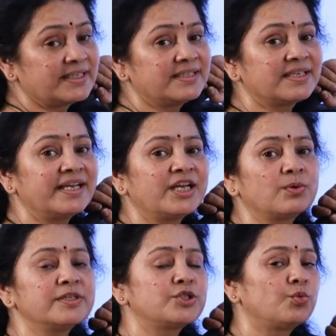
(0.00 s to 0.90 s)
theta
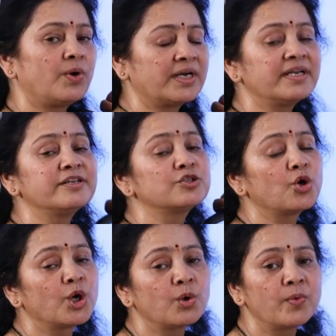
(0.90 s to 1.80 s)
equals to 1 is
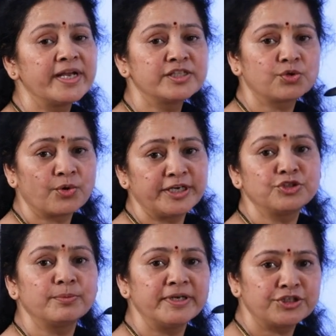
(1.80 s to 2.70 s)
always going
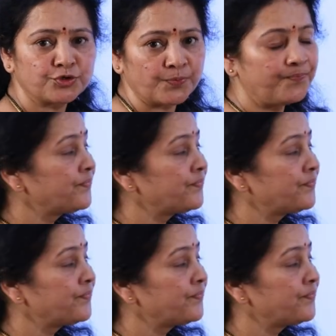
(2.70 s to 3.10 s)
to be true.